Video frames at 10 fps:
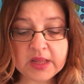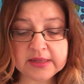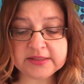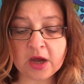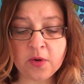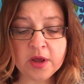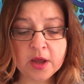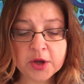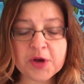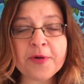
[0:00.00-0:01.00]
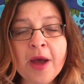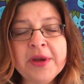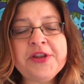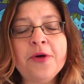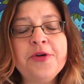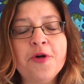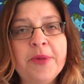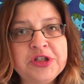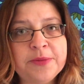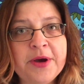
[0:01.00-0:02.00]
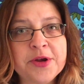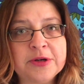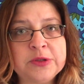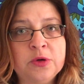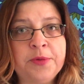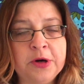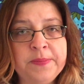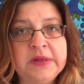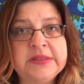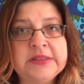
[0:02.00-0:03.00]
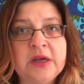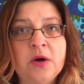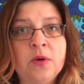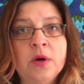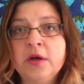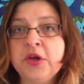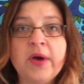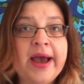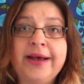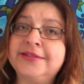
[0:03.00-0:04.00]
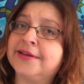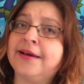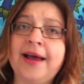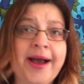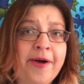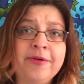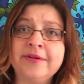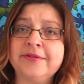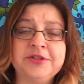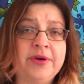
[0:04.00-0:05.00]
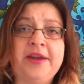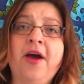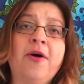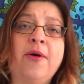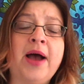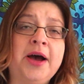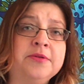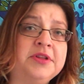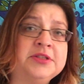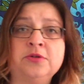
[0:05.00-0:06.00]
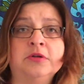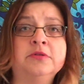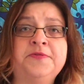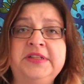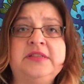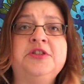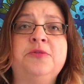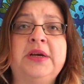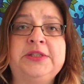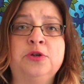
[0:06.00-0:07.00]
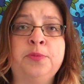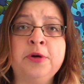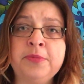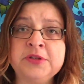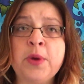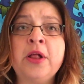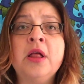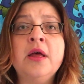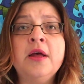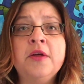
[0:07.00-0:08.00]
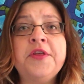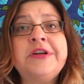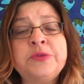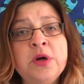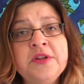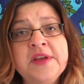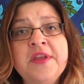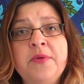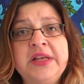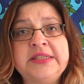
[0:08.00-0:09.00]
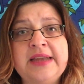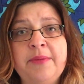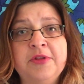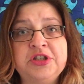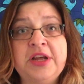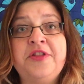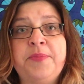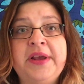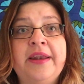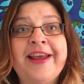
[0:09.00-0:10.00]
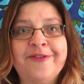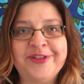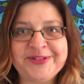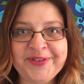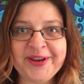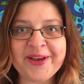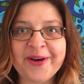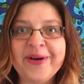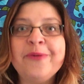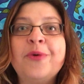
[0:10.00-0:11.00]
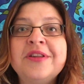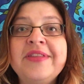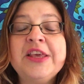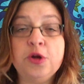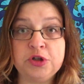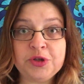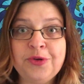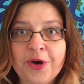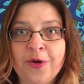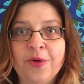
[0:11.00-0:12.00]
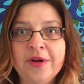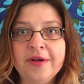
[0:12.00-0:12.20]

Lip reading: So you probably don't know much about your soul purpose. So you ask, how do I know how this goal fits into my soul purpose? Well, there is one thing that we established at the beginning of this video, and one thing you do know.